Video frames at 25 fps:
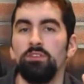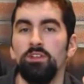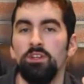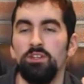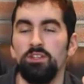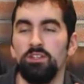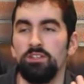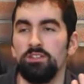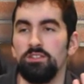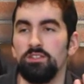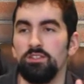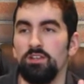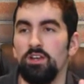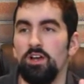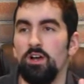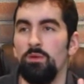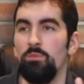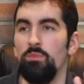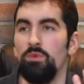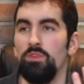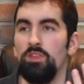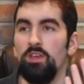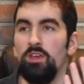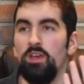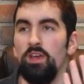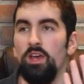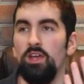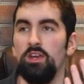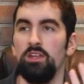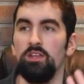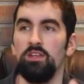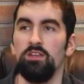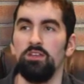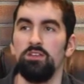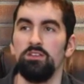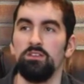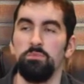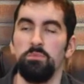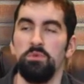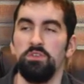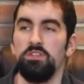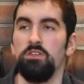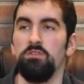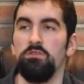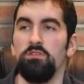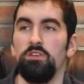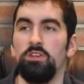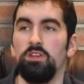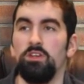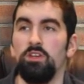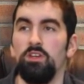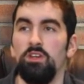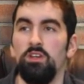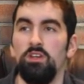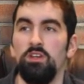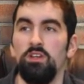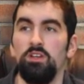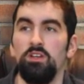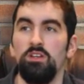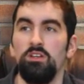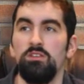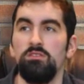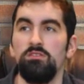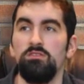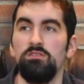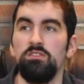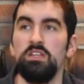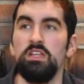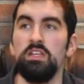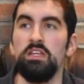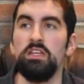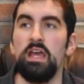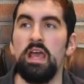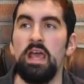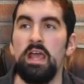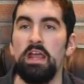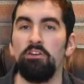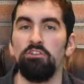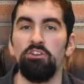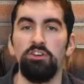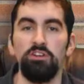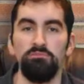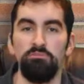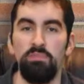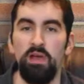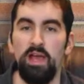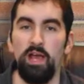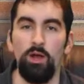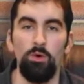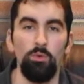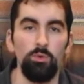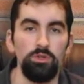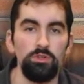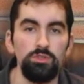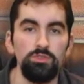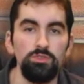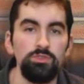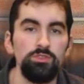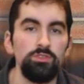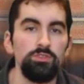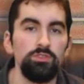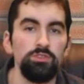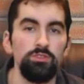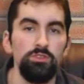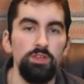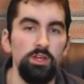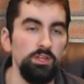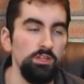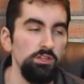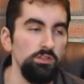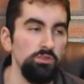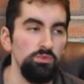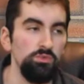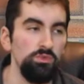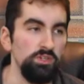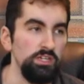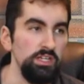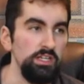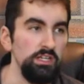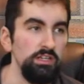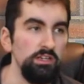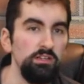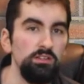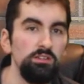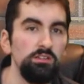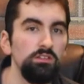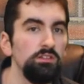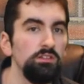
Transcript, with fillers: It doesn't come with any specific inherent powers that you need.